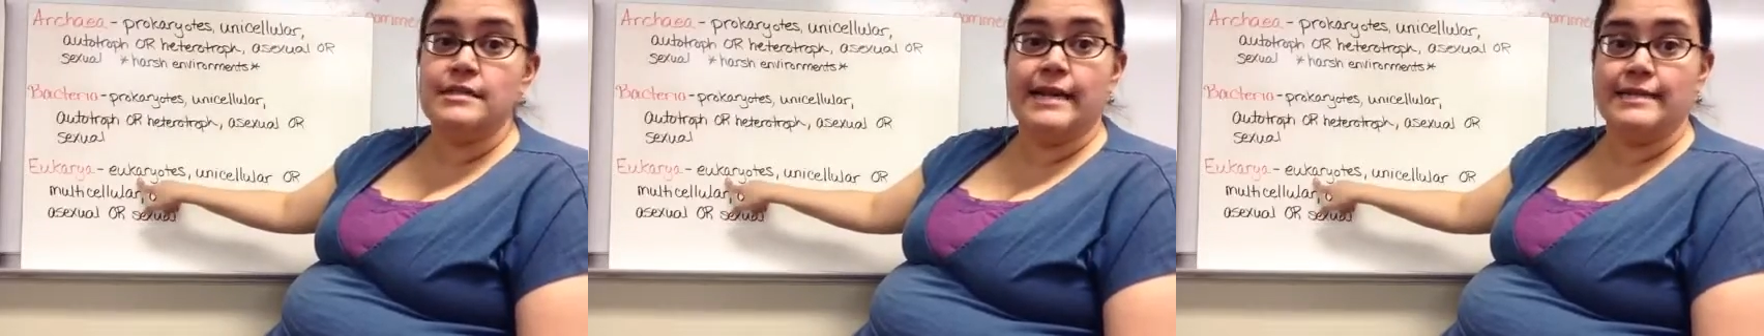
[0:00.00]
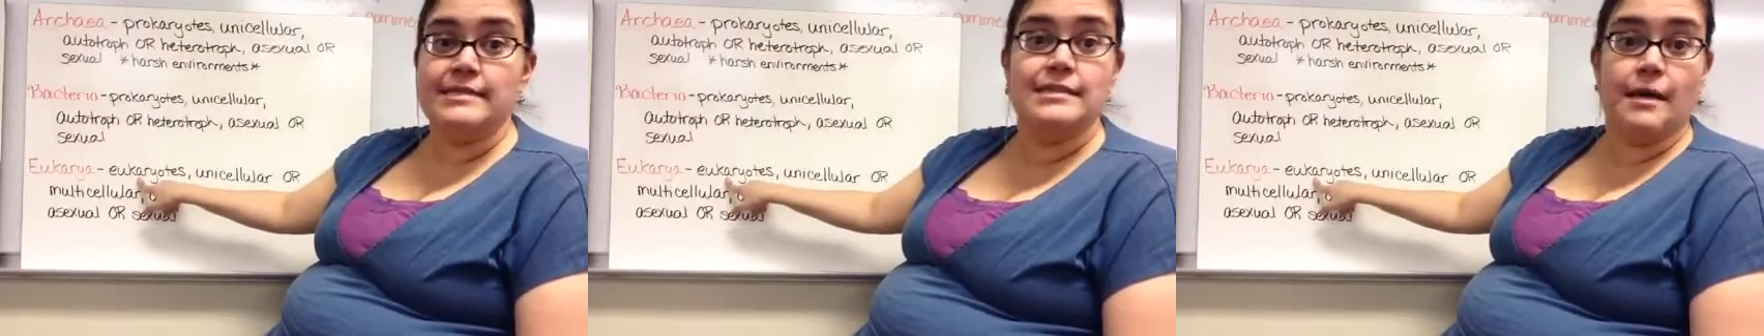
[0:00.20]
so
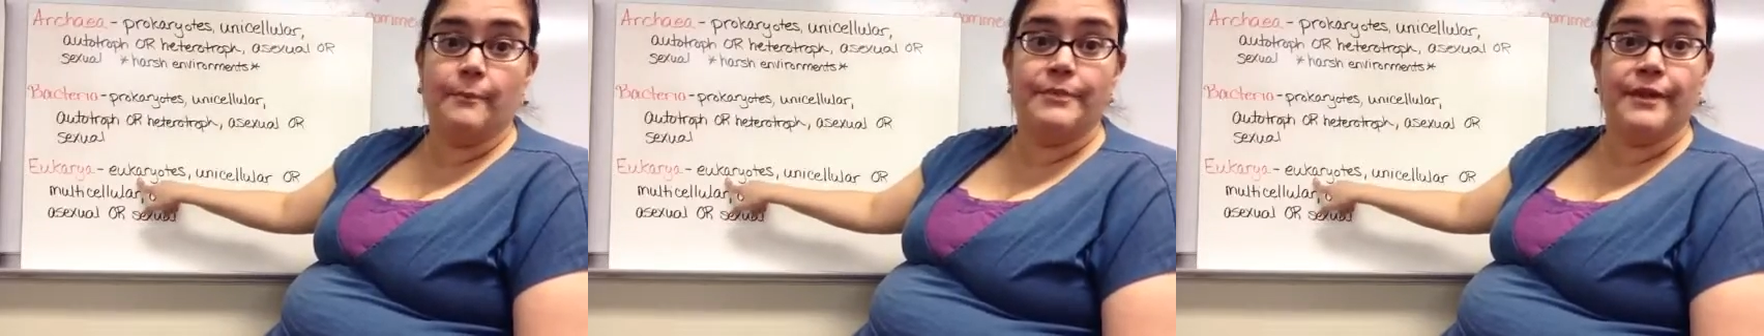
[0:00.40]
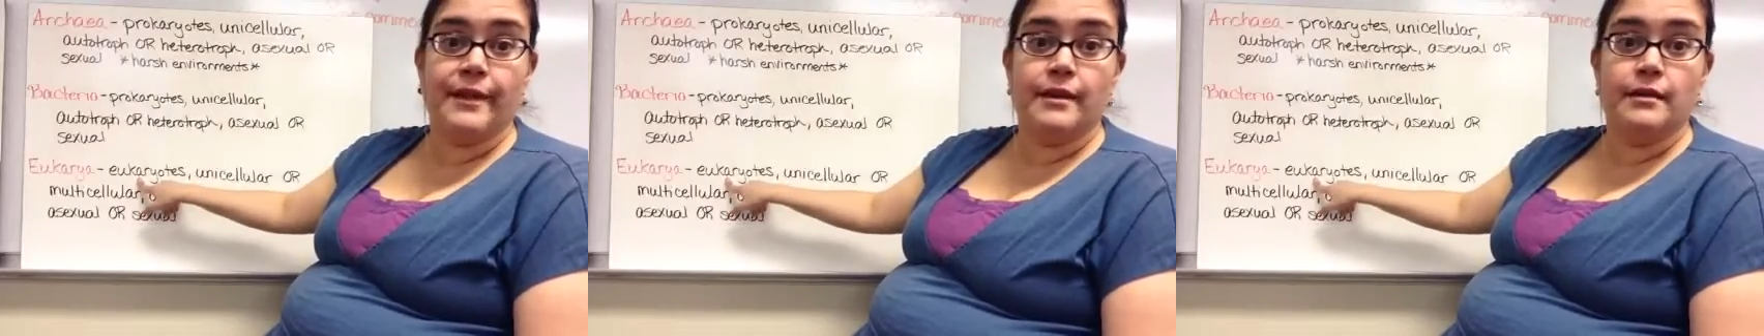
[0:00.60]
that's
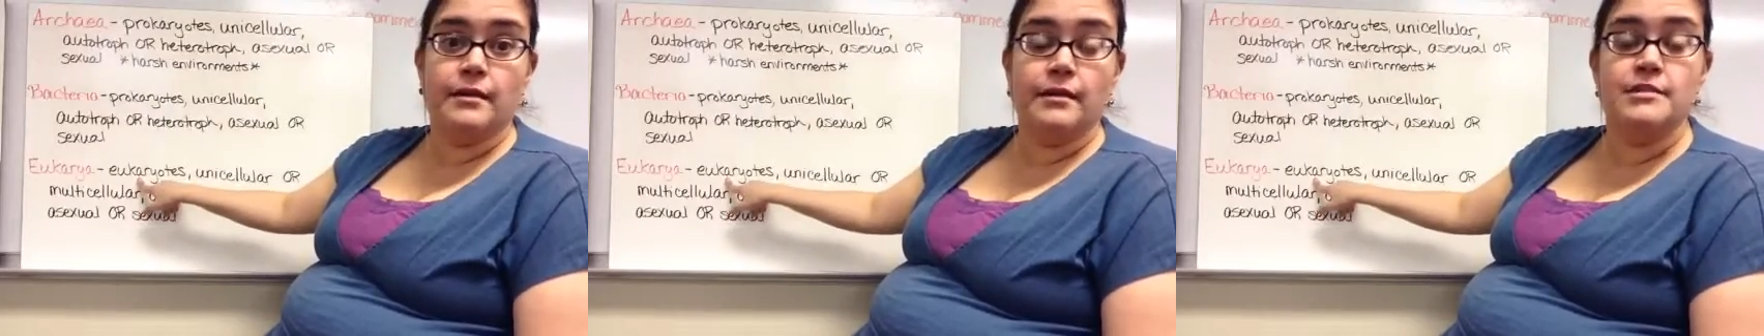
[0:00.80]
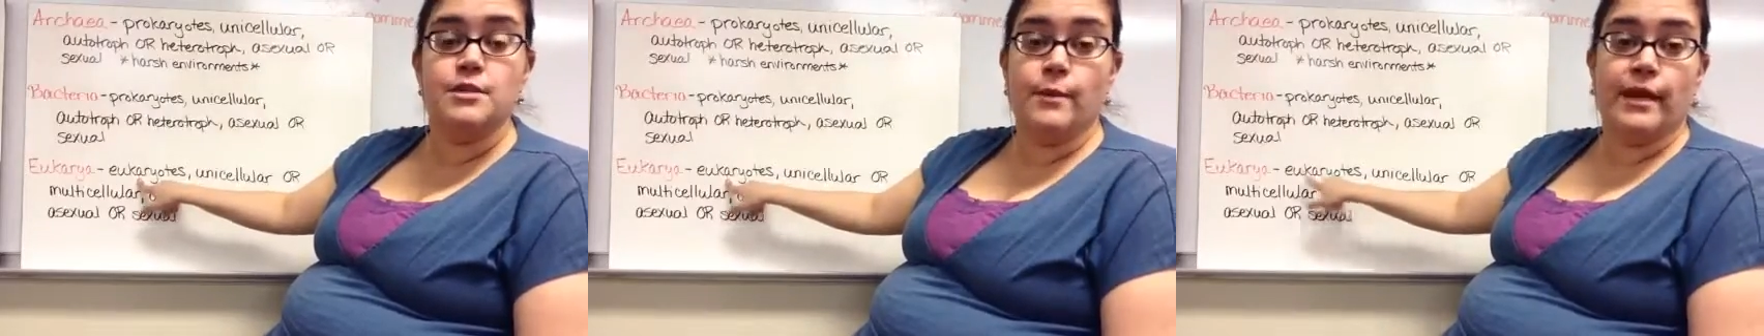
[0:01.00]
something.
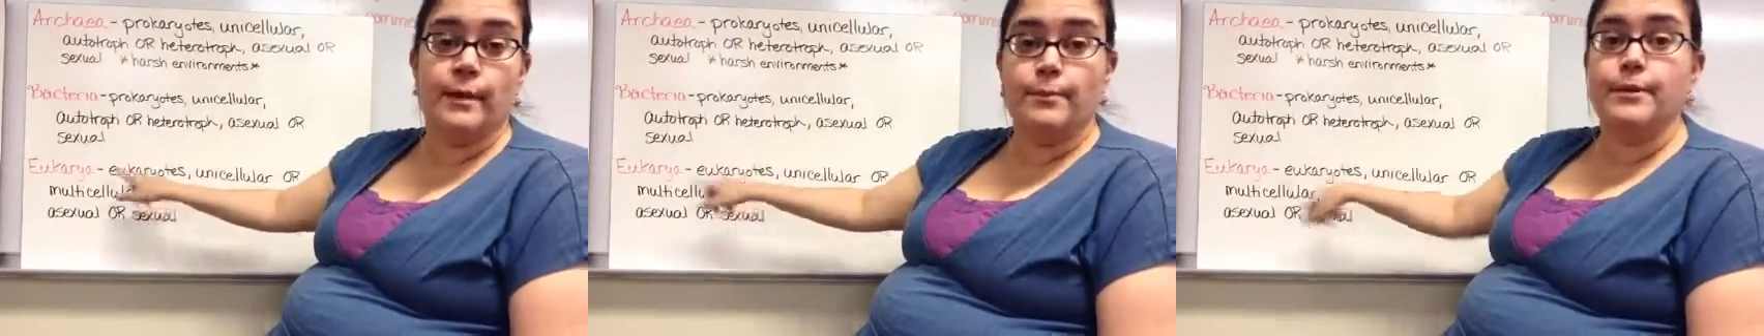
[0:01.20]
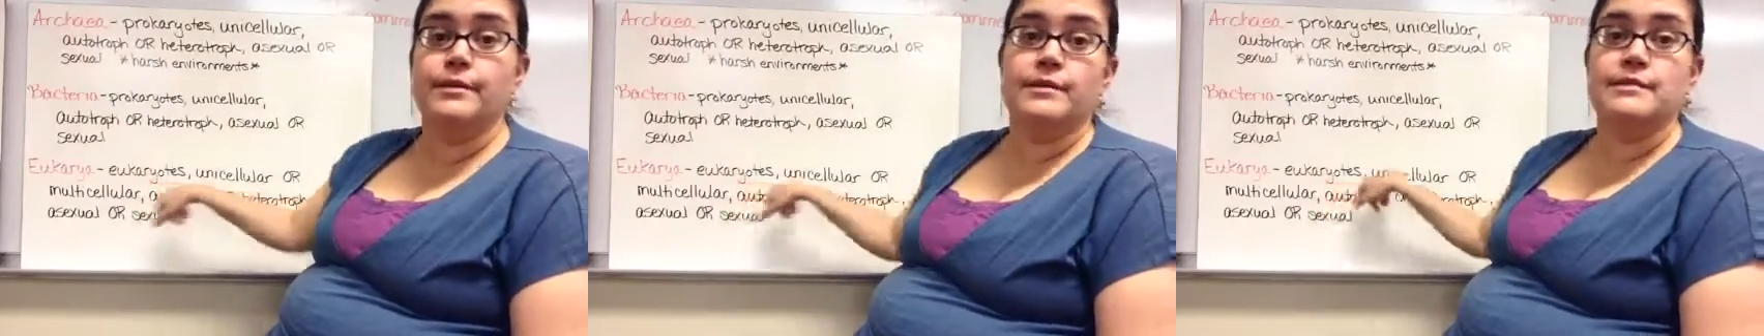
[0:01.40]
So we
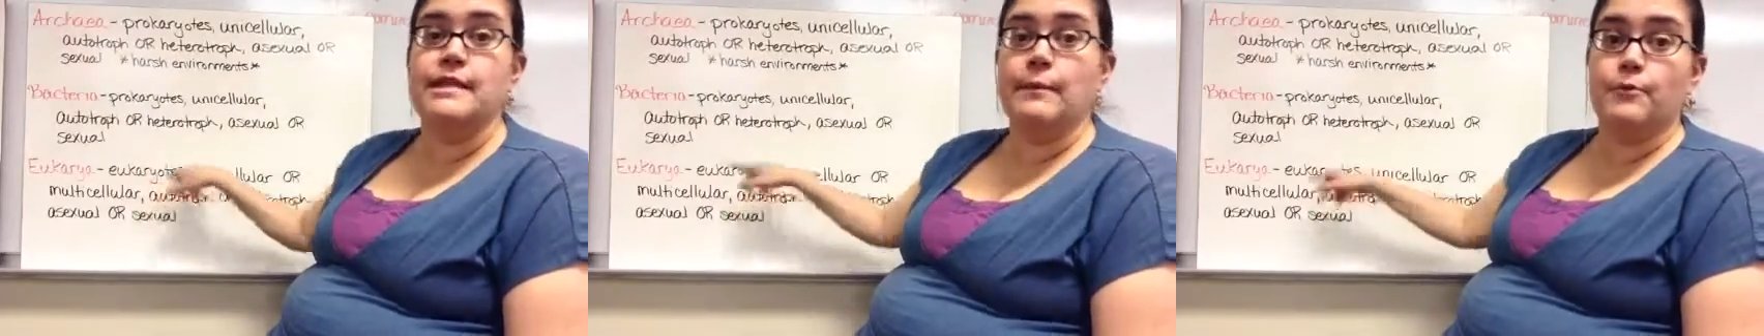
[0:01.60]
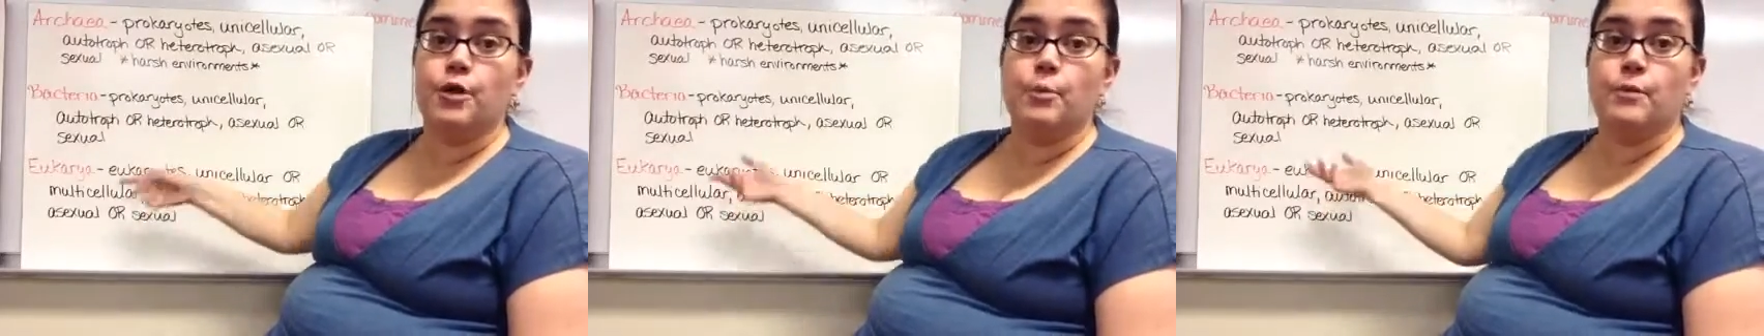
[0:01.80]
get put in the
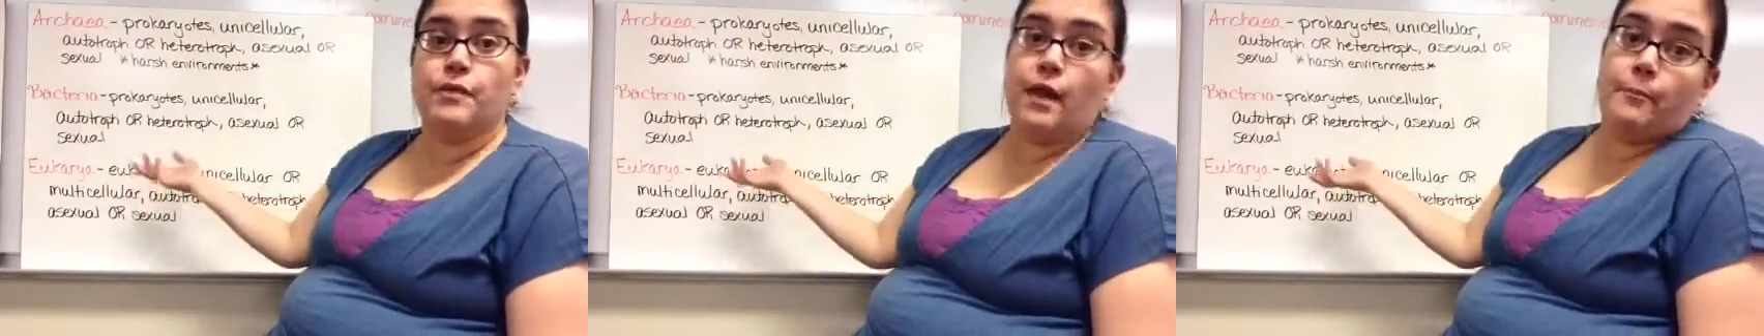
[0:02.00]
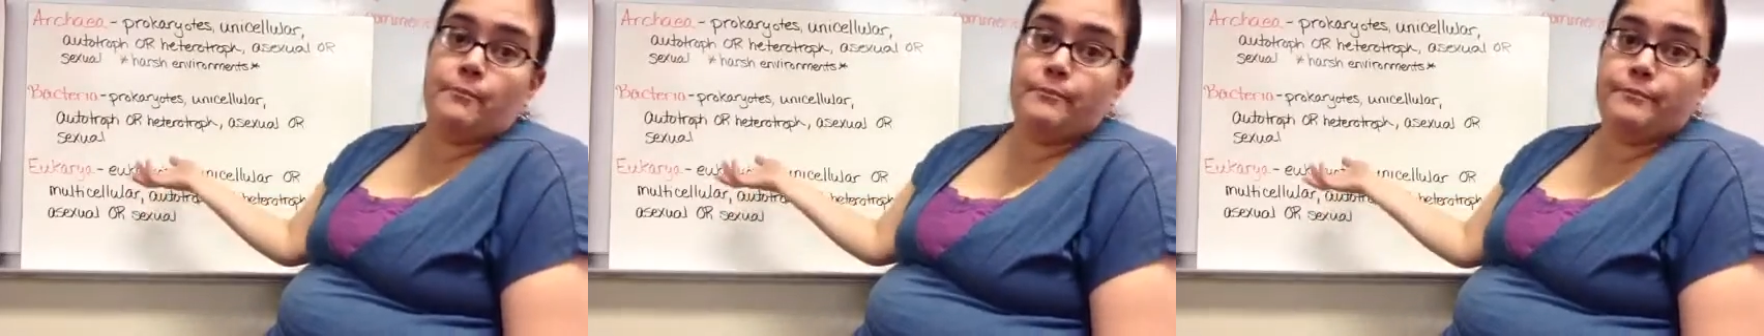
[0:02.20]
same group with
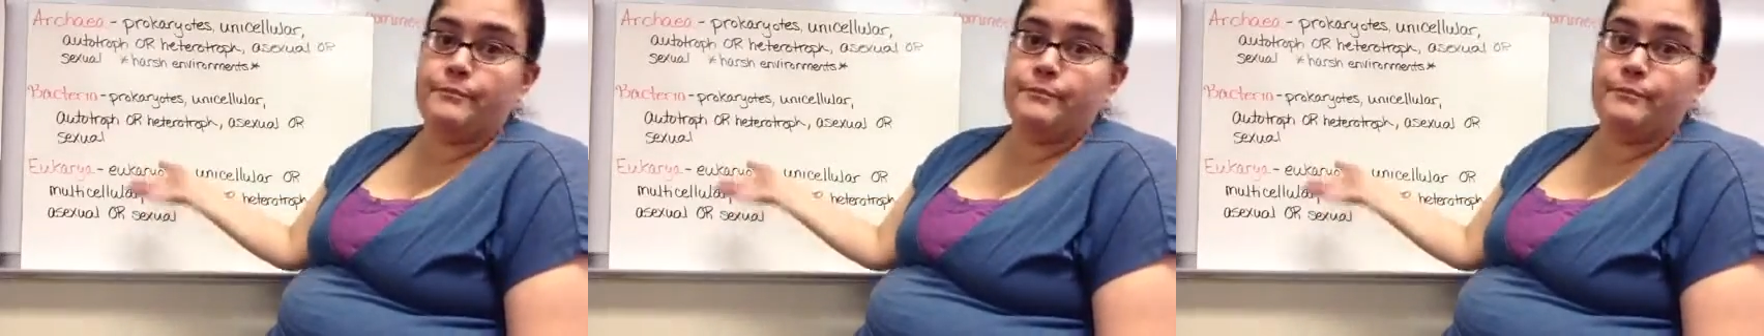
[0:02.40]
them.